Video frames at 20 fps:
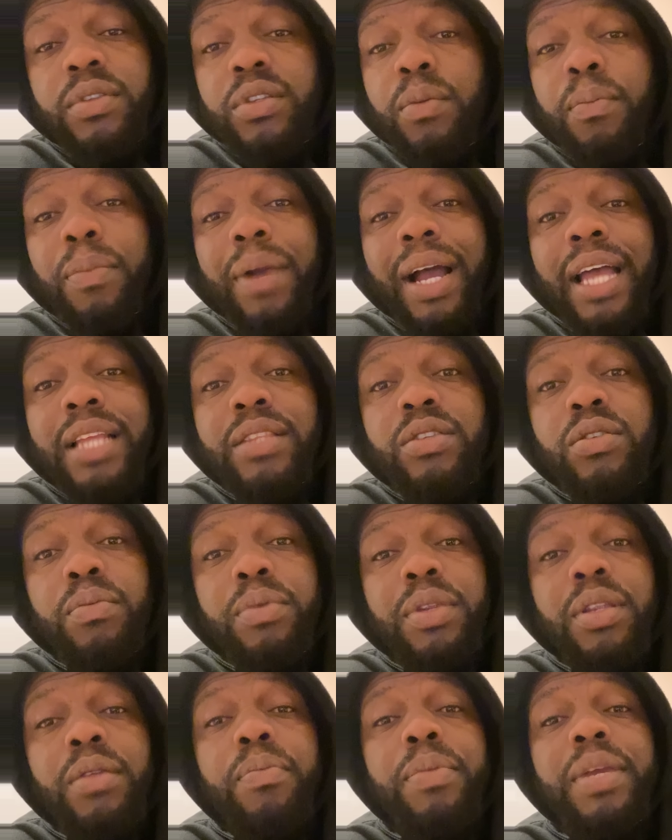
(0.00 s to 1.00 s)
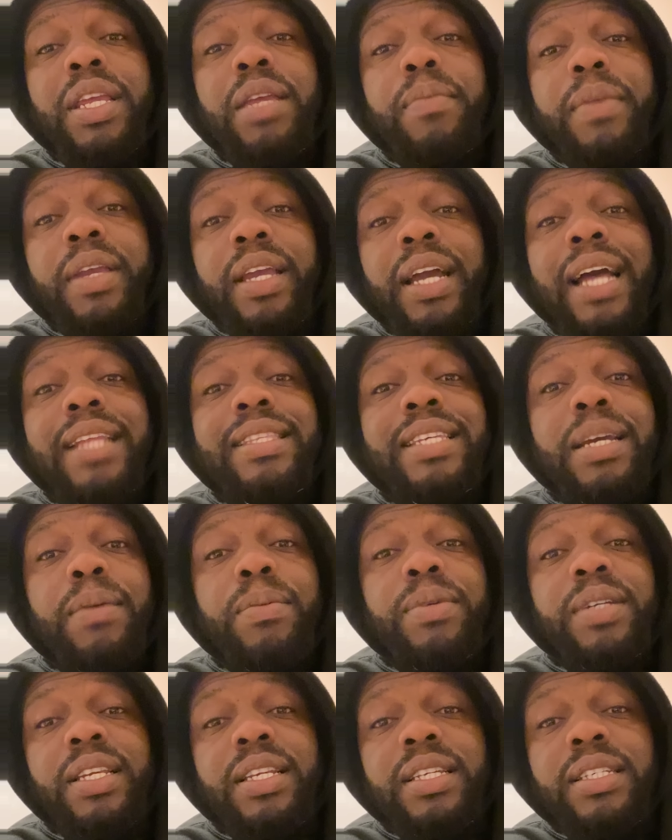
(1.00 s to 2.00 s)
to buy to, to beat me at
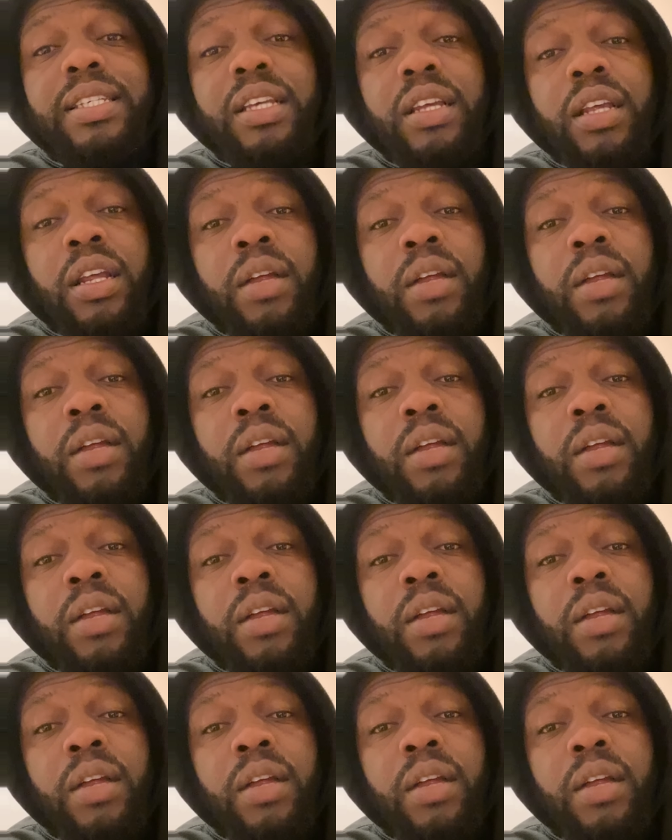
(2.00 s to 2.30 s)
table tennis.